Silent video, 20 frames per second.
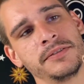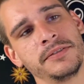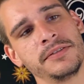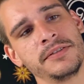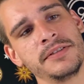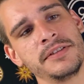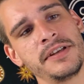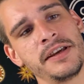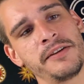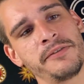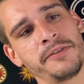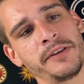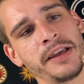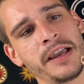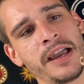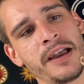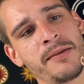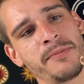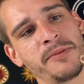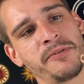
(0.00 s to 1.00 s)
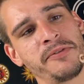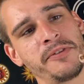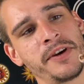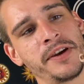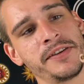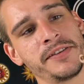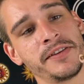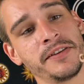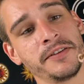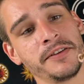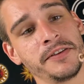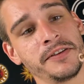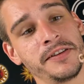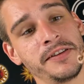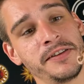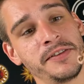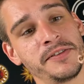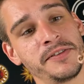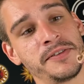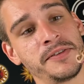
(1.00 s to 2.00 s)
definitely amplifies the look of
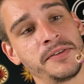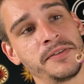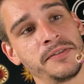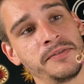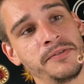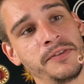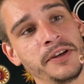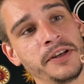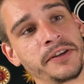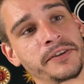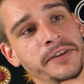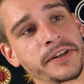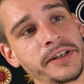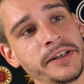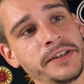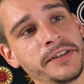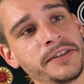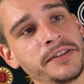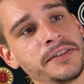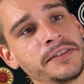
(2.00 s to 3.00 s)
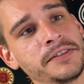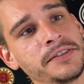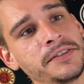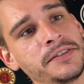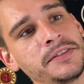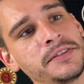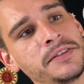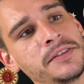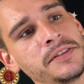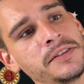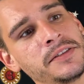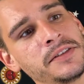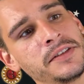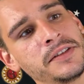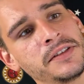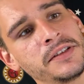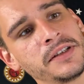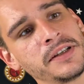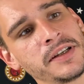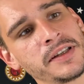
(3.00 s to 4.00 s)
this figurine.
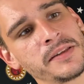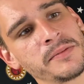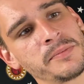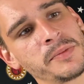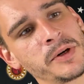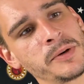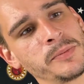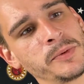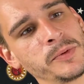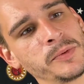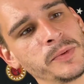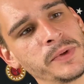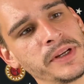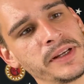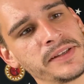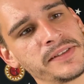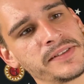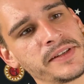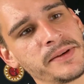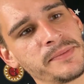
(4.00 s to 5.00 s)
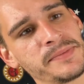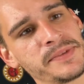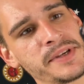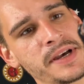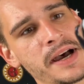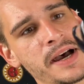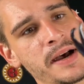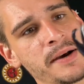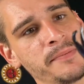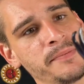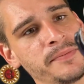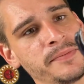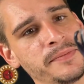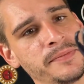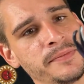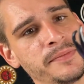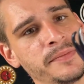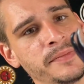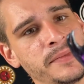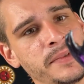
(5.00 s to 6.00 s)
got the purple wings up top,
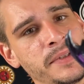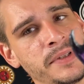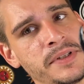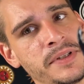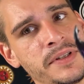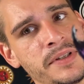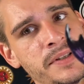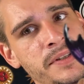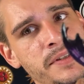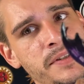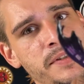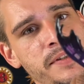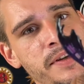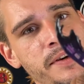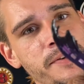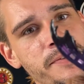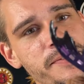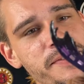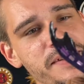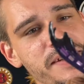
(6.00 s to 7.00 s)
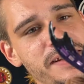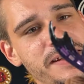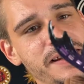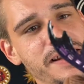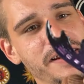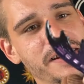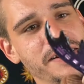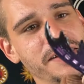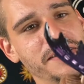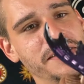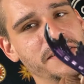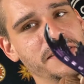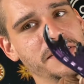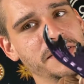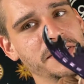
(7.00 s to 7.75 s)
stones in there.